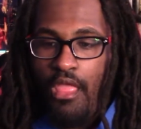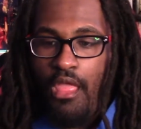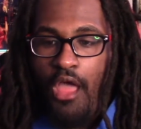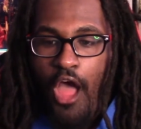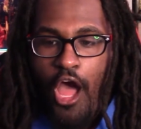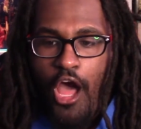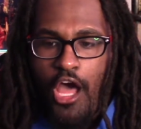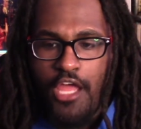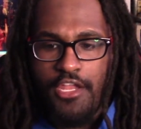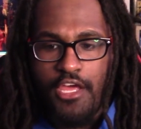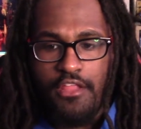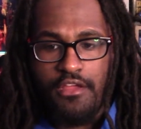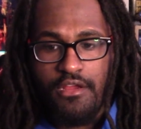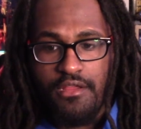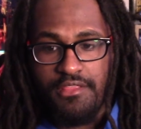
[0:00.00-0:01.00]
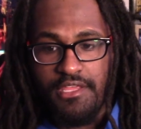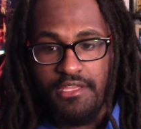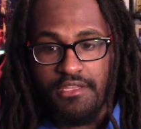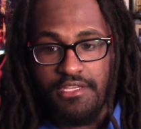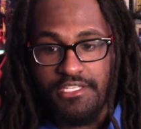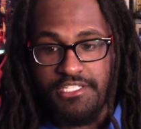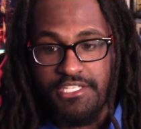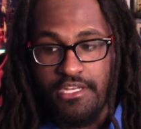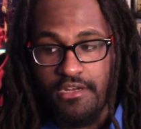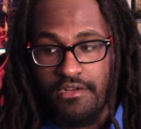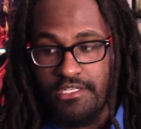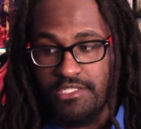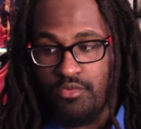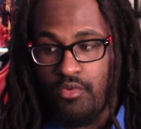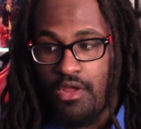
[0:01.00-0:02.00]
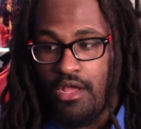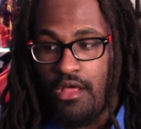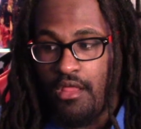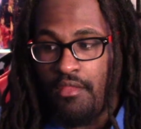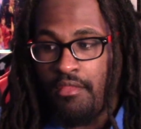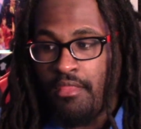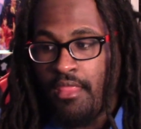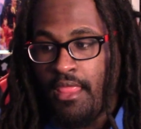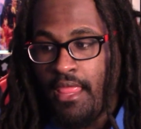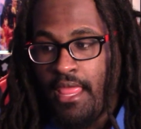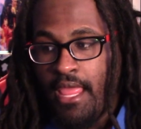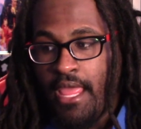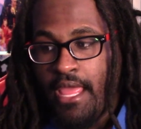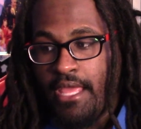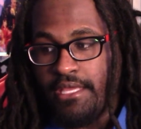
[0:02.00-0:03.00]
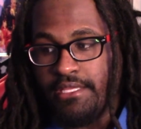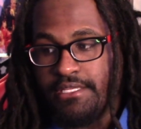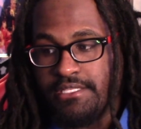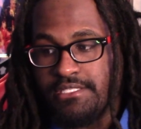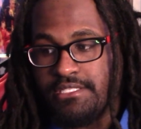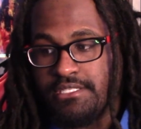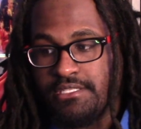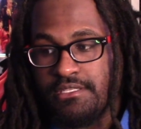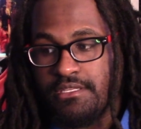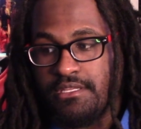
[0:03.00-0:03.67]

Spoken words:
Another thing to consider as well is,